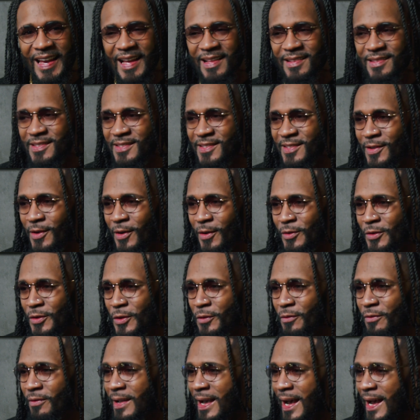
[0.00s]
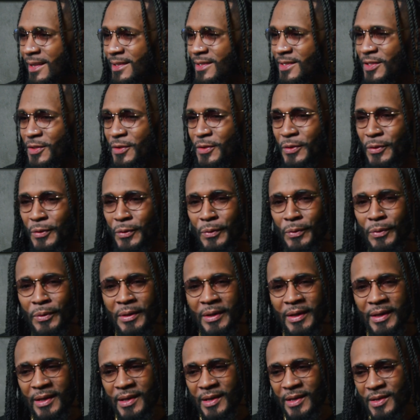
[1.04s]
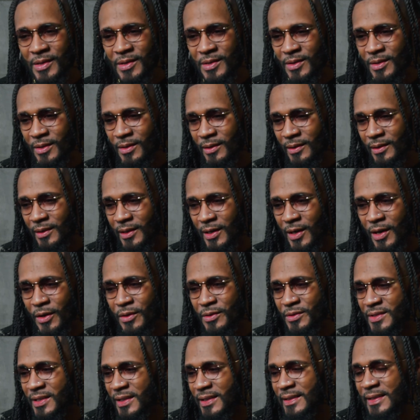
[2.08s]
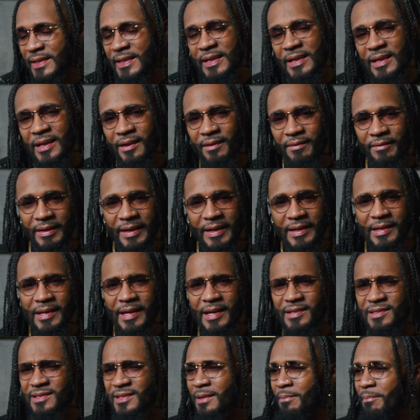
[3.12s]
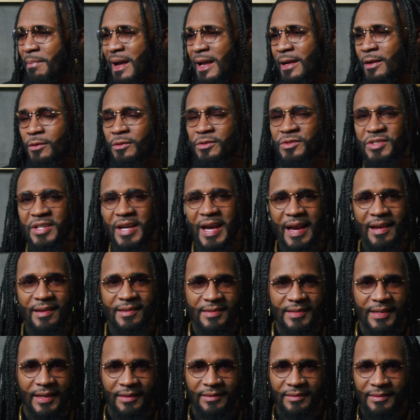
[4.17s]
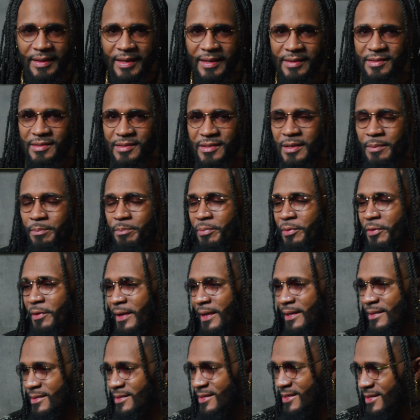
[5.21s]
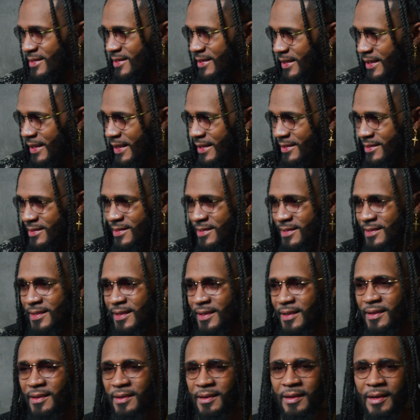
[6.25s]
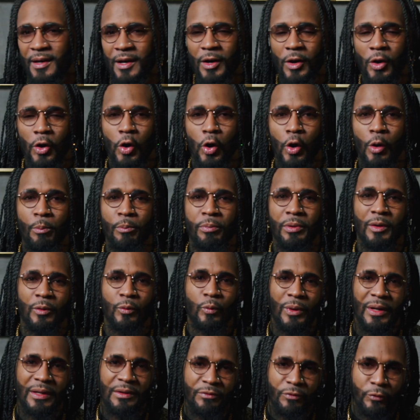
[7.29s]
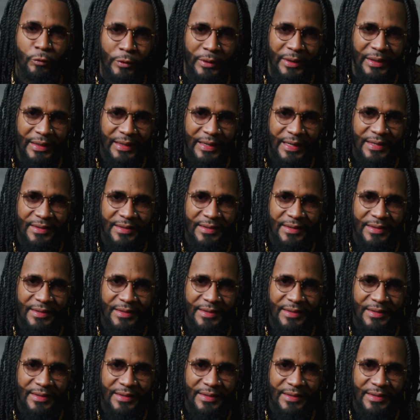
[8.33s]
And so you've got to learn to live. It's the Michael Jackson, it's the Prince, it's the Oprah Winfrey,